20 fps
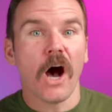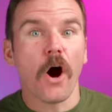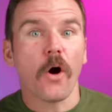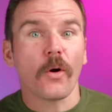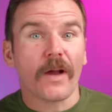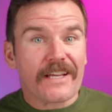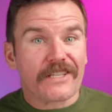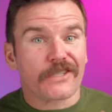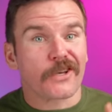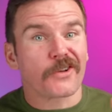
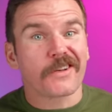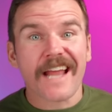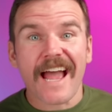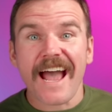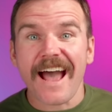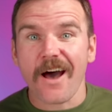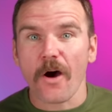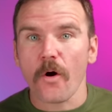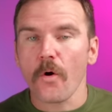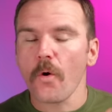Okay, so
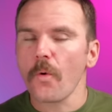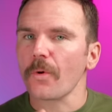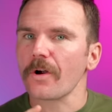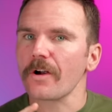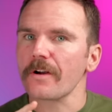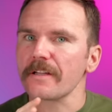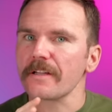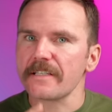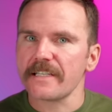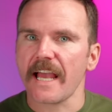now we're
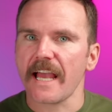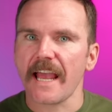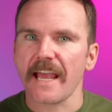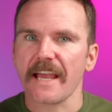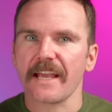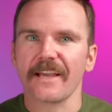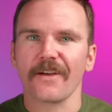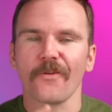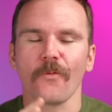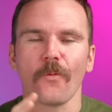going to
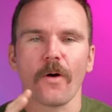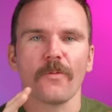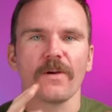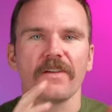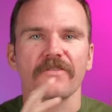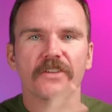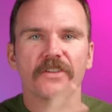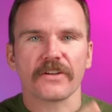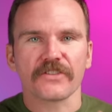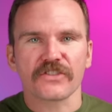take what we've
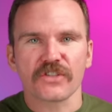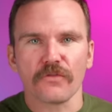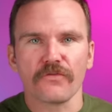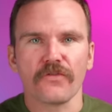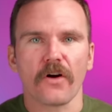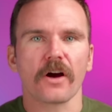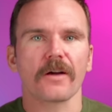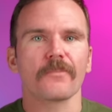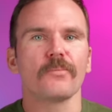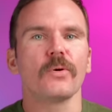done so
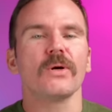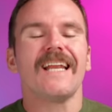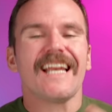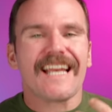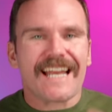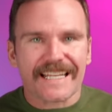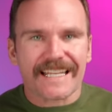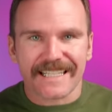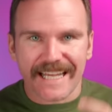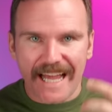far and put it
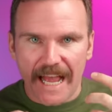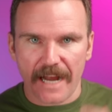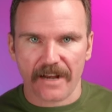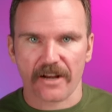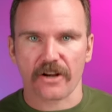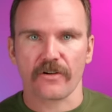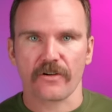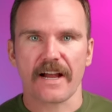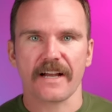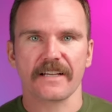into
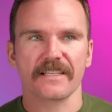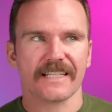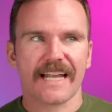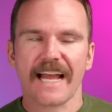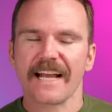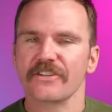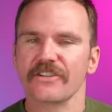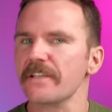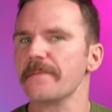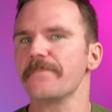Editor X and
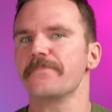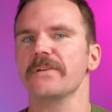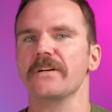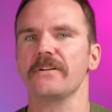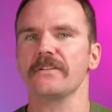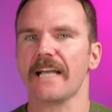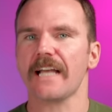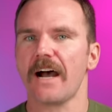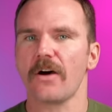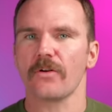actually
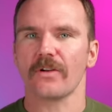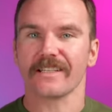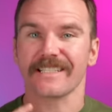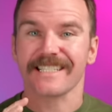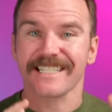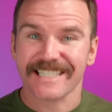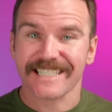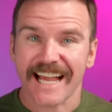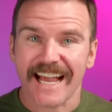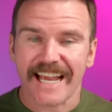build out a
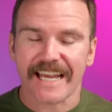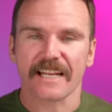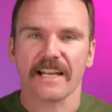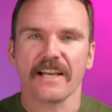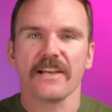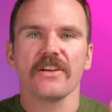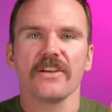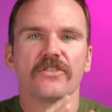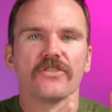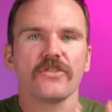site,
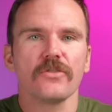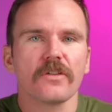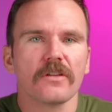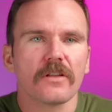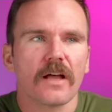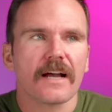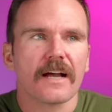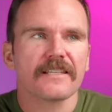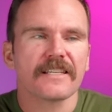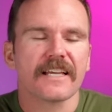
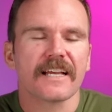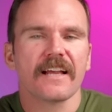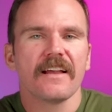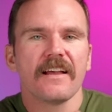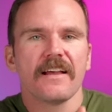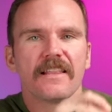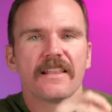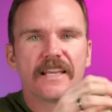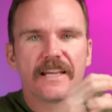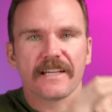utilizing
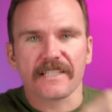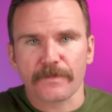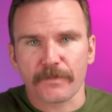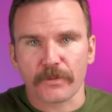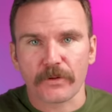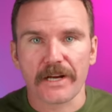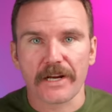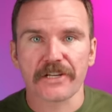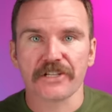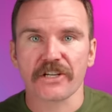the
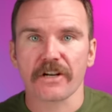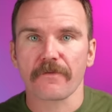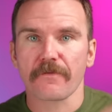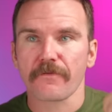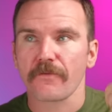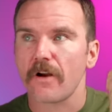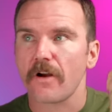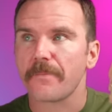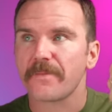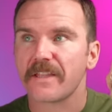inspiration
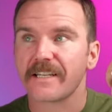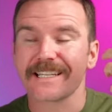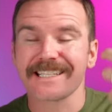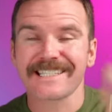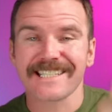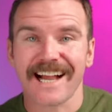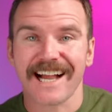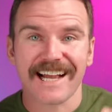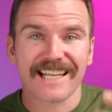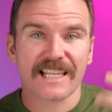from the
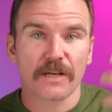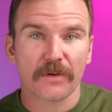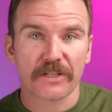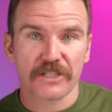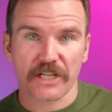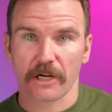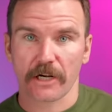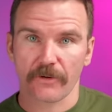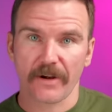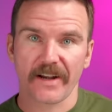design that we
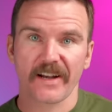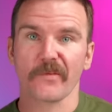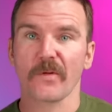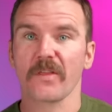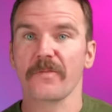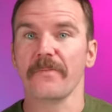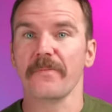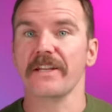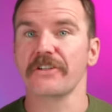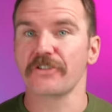generated with
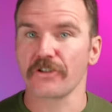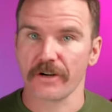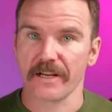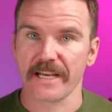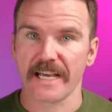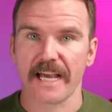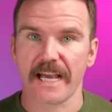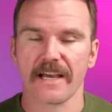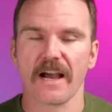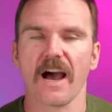
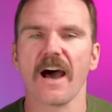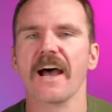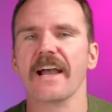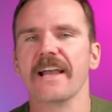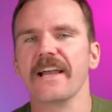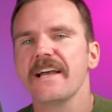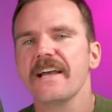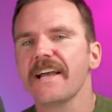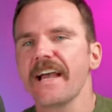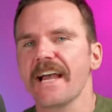Midjourney AI,
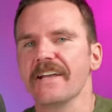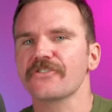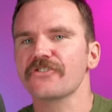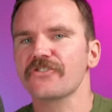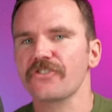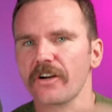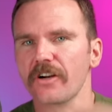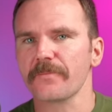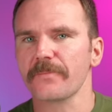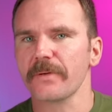and
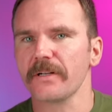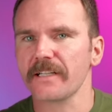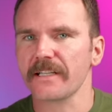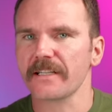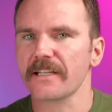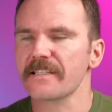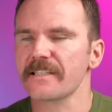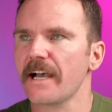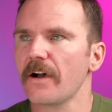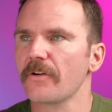start building
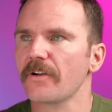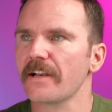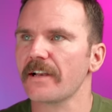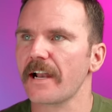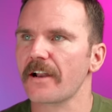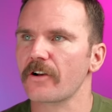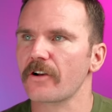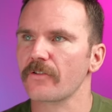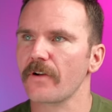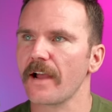this out in
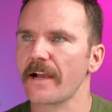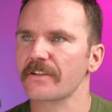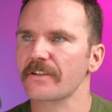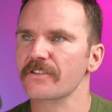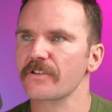Editor X.